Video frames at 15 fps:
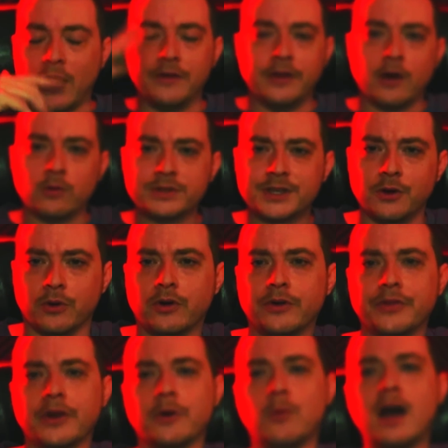Now, what's going on
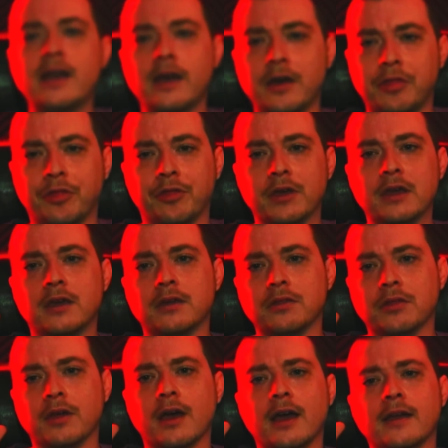there? Why I think
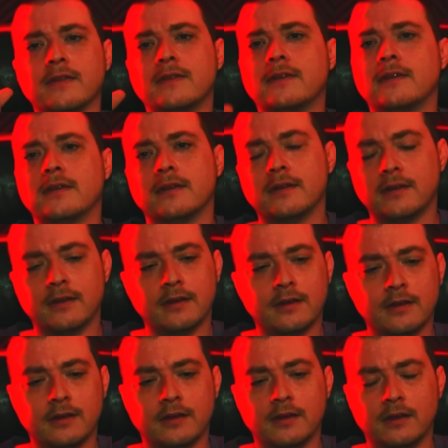that
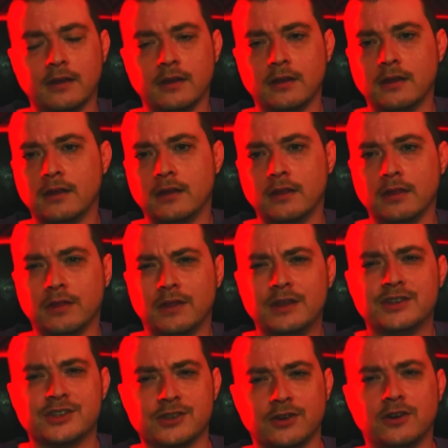
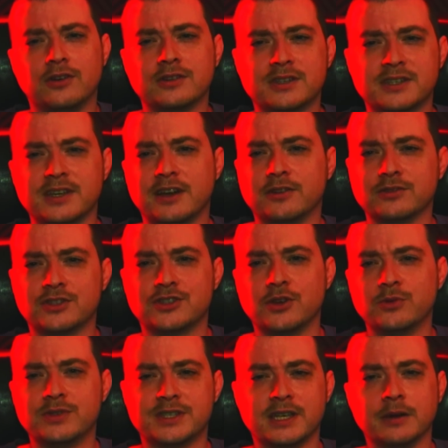these songs sound
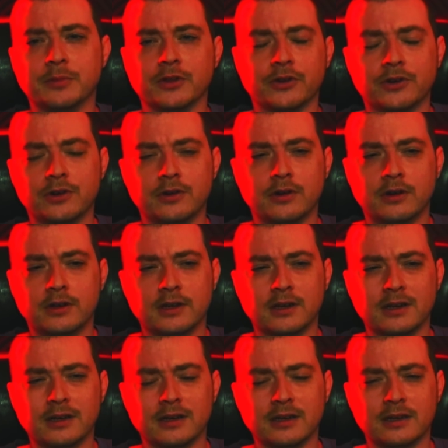so similar?
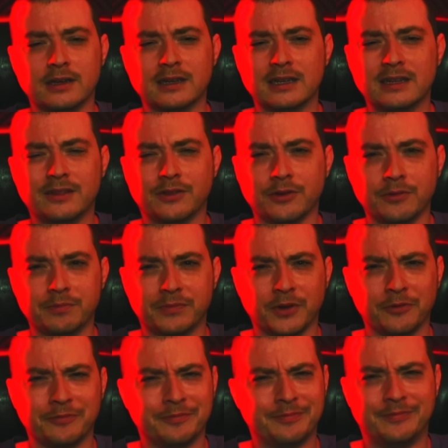
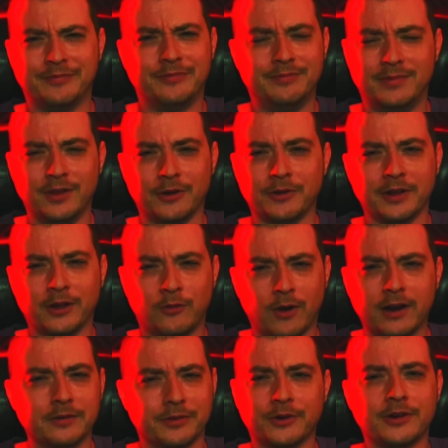They're
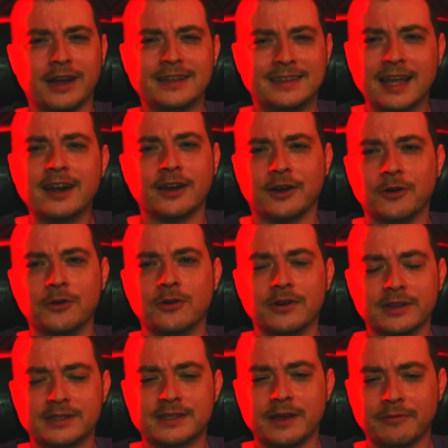incredible. They're identical,
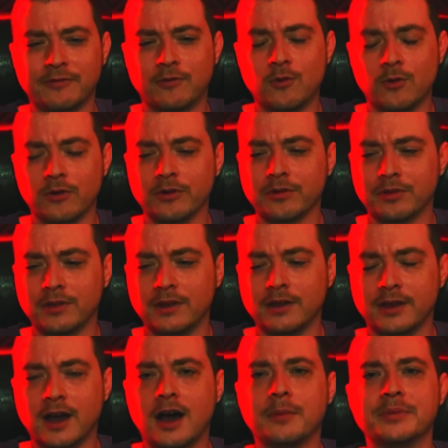except for the
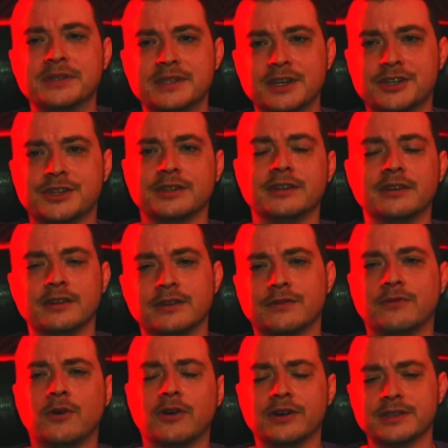composition, as
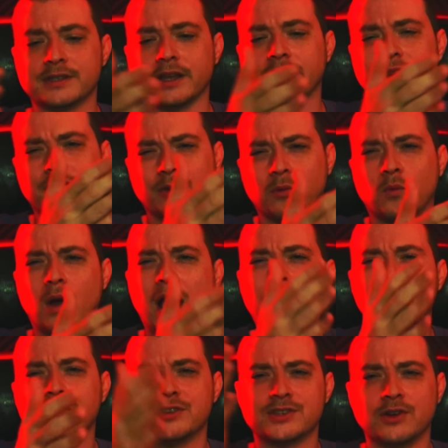far as like
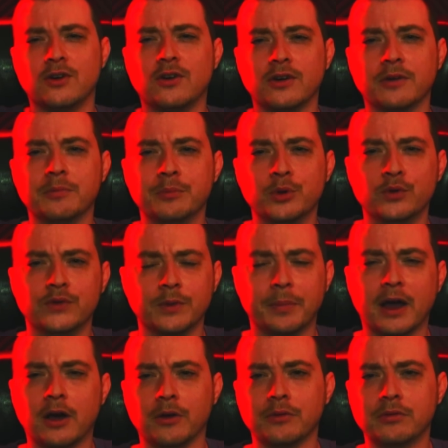how the song moves
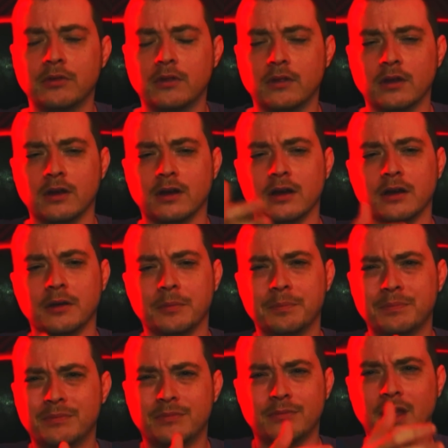about,
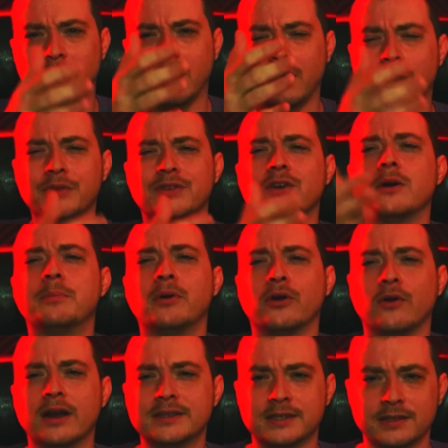how the song
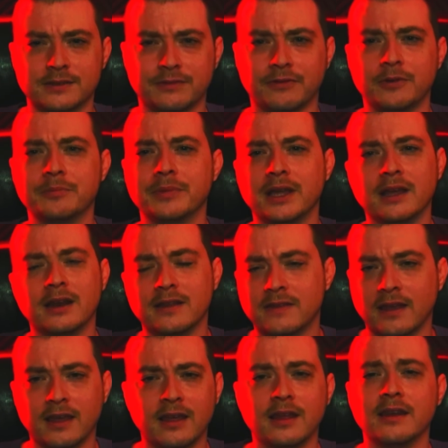progresses from beginning
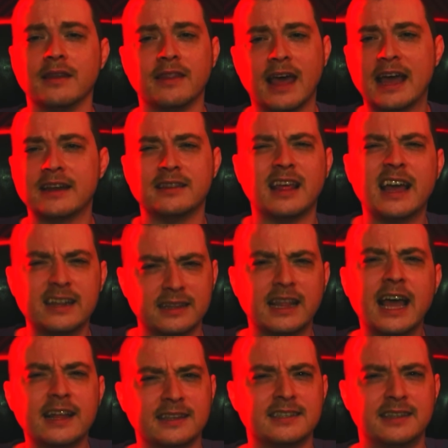to end.
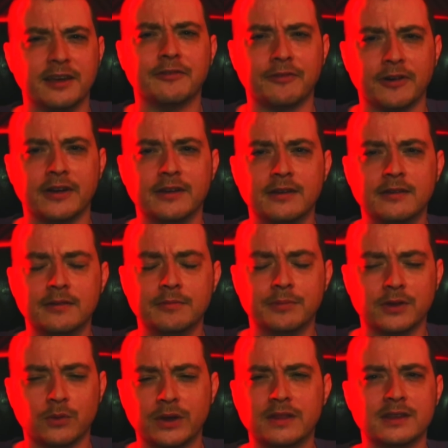That's different
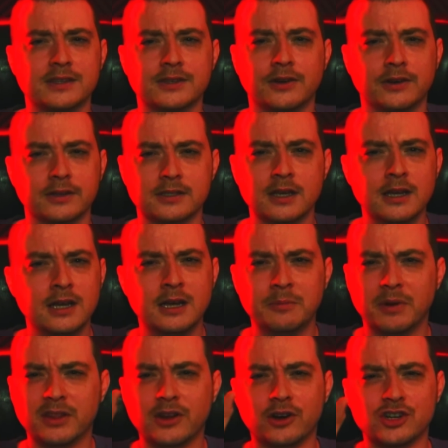between these songs.
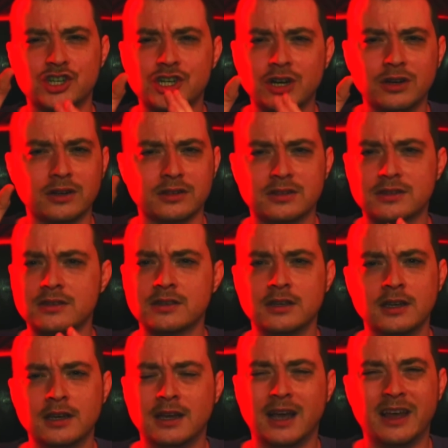But there are chunks,
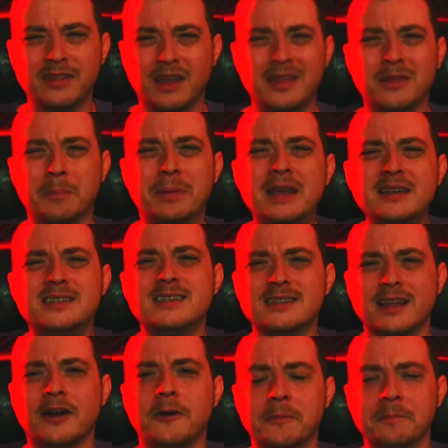and the pieces
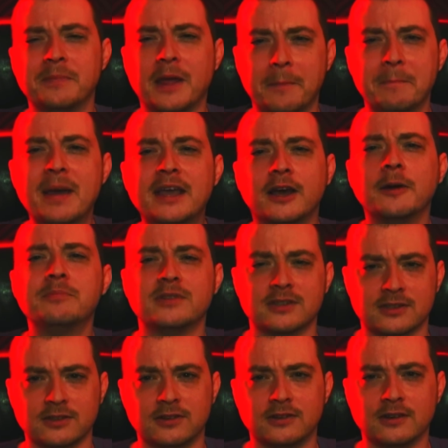that make up the
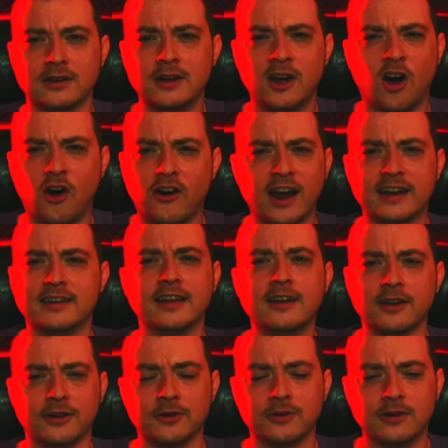song are
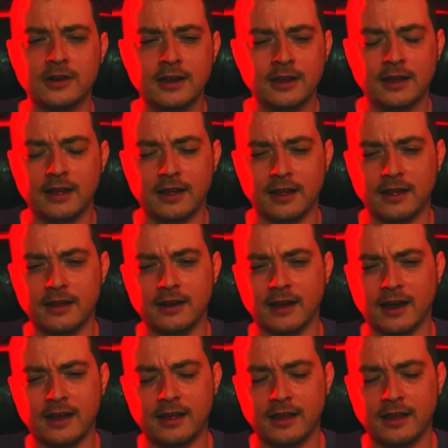identical. And